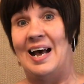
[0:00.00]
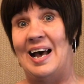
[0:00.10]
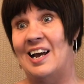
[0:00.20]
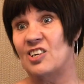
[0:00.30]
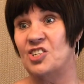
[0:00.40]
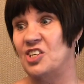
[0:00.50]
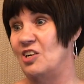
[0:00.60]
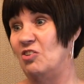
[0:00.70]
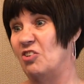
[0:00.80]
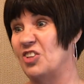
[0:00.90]

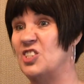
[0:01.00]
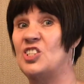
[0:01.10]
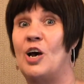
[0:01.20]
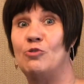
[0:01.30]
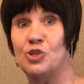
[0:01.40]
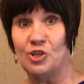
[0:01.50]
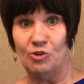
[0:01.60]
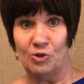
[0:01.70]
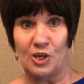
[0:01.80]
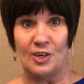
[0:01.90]
action or the
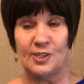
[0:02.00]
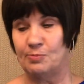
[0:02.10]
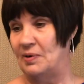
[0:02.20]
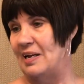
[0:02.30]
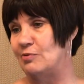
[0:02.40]
social gospel.